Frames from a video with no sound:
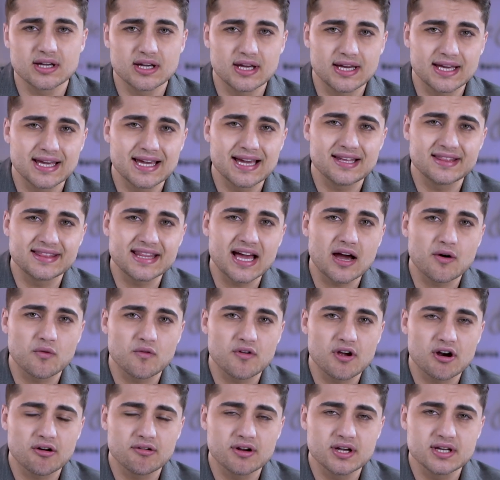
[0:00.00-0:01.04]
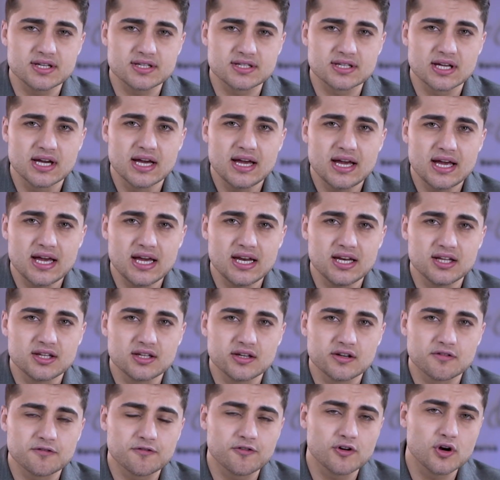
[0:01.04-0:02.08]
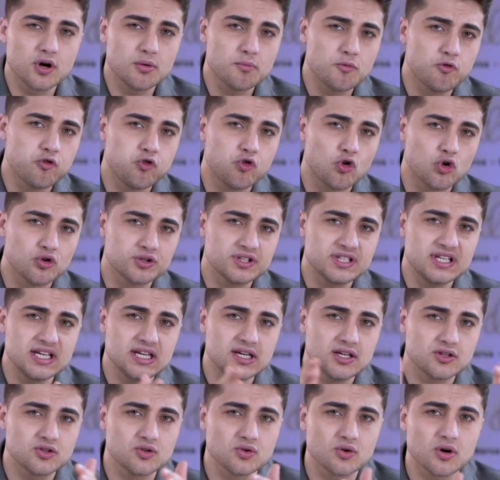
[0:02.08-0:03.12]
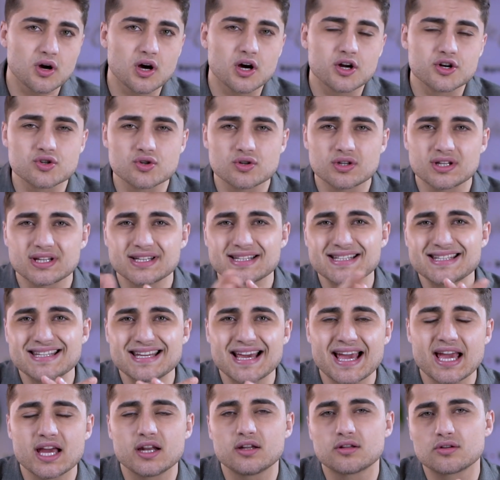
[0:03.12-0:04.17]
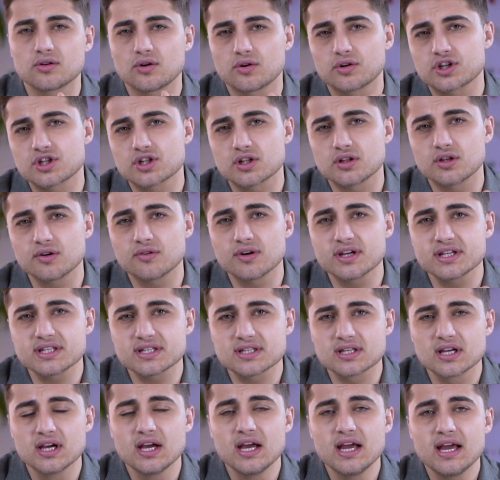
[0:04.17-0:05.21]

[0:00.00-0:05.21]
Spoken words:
Again, that varies anything from 40 to 110 Turkish liras,